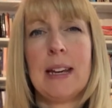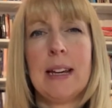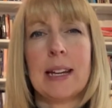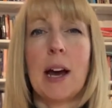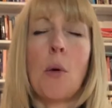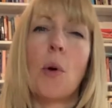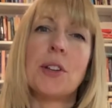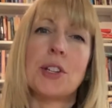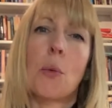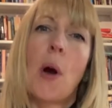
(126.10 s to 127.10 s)
Now I
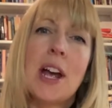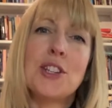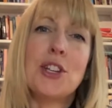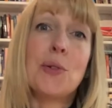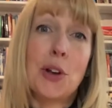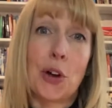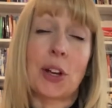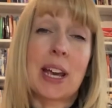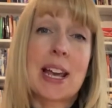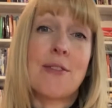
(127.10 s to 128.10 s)
wonder, where do you look
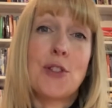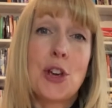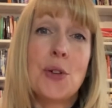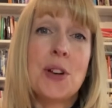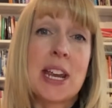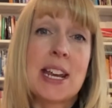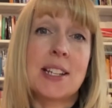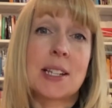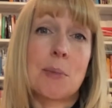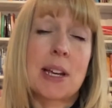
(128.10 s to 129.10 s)
if you need
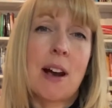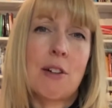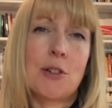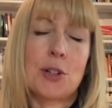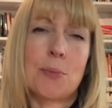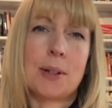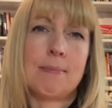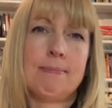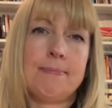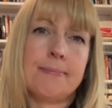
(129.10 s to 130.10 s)
some encouragement?
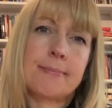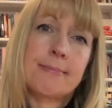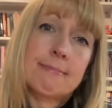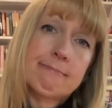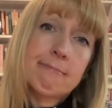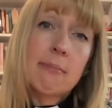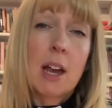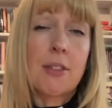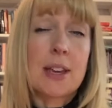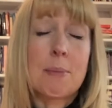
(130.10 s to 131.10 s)

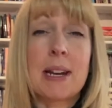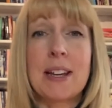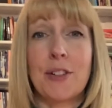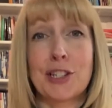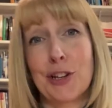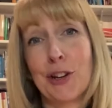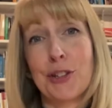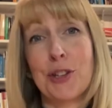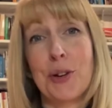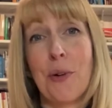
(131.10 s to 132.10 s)
I think many of us look
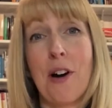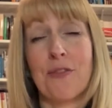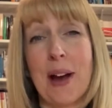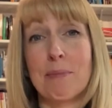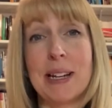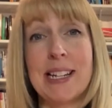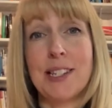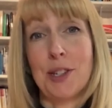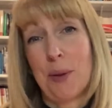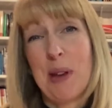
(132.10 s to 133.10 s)
to our families,
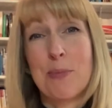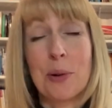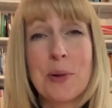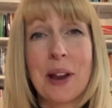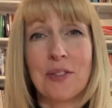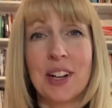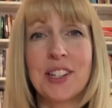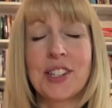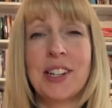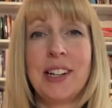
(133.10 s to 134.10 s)
to the people who love
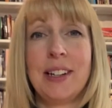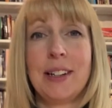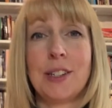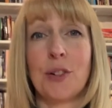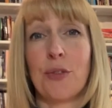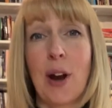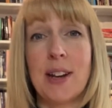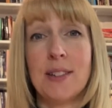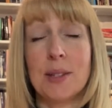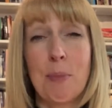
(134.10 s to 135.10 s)
us, to
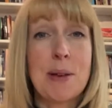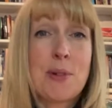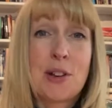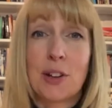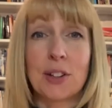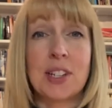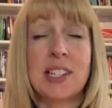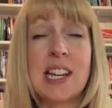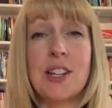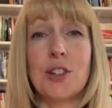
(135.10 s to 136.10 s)
friends. Maybe you look to
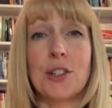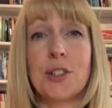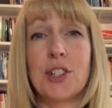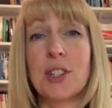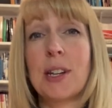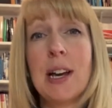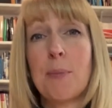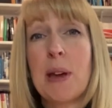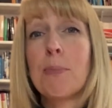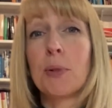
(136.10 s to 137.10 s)
teachers, just
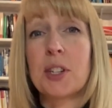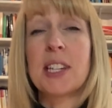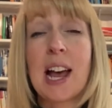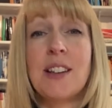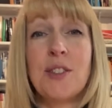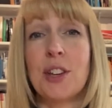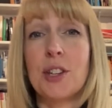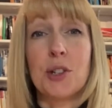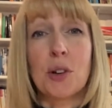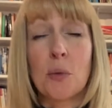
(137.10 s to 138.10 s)
people to tell you that you're
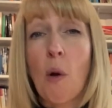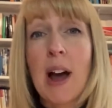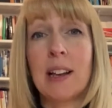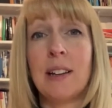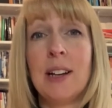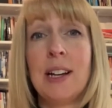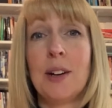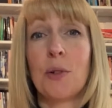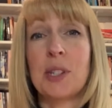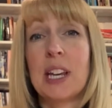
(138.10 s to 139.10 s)
doing well
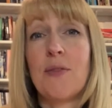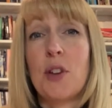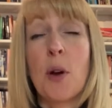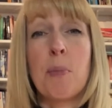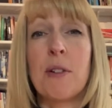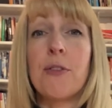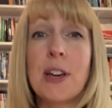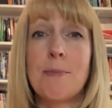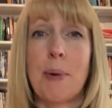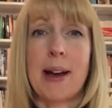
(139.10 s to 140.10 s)
or to give you a bit of
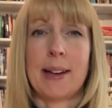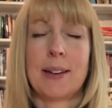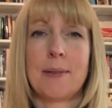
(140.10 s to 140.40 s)
feedback.